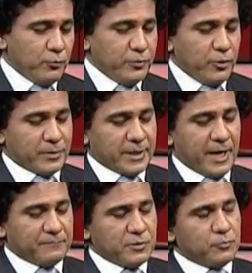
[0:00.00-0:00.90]
we know that
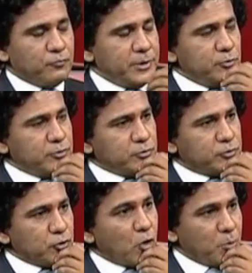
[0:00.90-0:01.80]
after when you
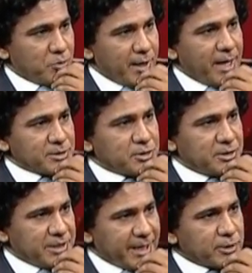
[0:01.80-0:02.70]
took over as the
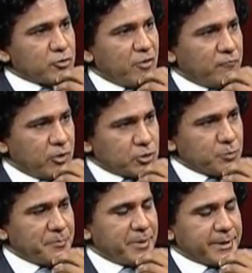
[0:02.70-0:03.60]
director of Voice
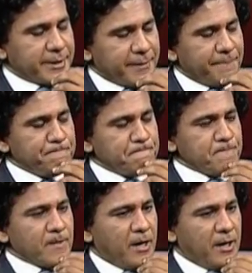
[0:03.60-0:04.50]
of America,
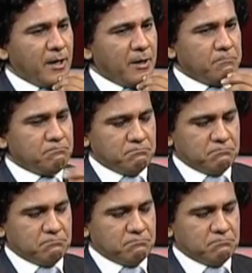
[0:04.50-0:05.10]
I